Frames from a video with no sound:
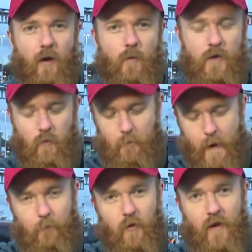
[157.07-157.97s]
We
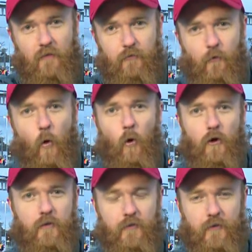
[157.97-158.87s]
remember that
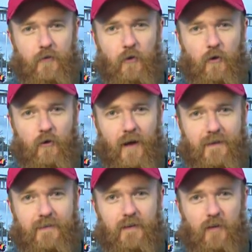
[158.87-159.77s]
Ford secured a
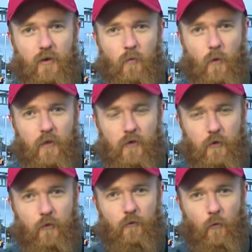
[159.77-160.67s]
deal with
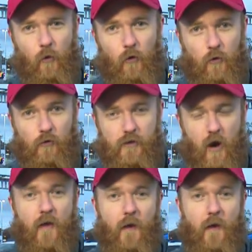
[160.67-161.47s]
Unifor early on.